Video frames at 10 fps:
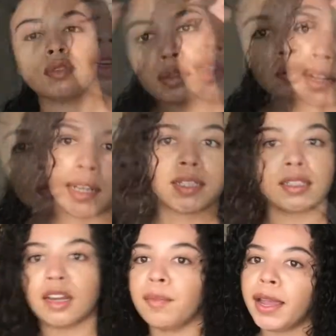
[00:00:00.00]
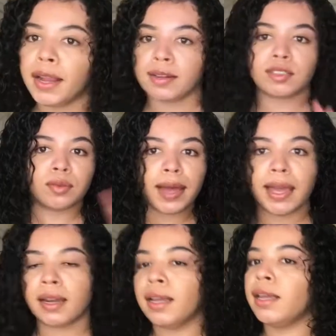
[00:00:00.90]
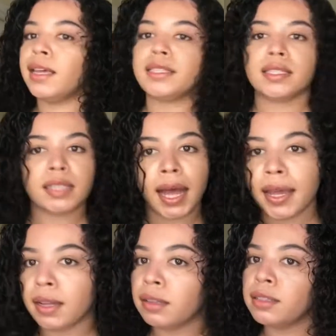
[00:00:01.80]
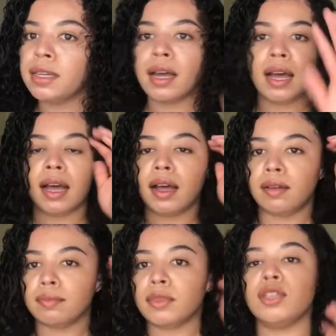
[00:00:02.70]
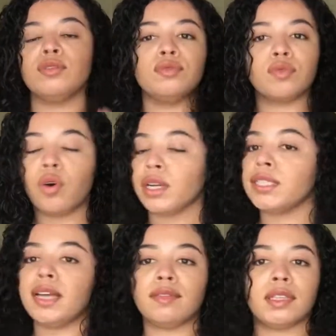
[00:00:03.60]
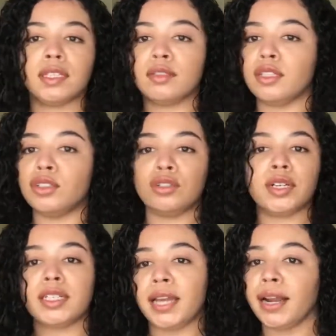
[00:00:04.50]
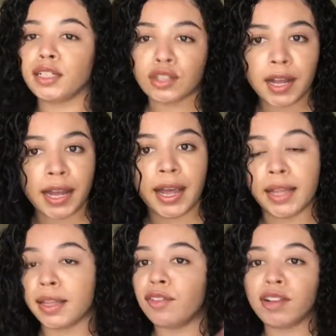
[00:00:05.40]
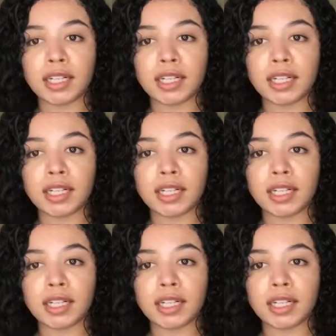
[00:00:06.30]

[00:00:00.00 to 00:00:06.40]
All right, so now my hair is wet it's styled. You of course have the choice to air dry. I love air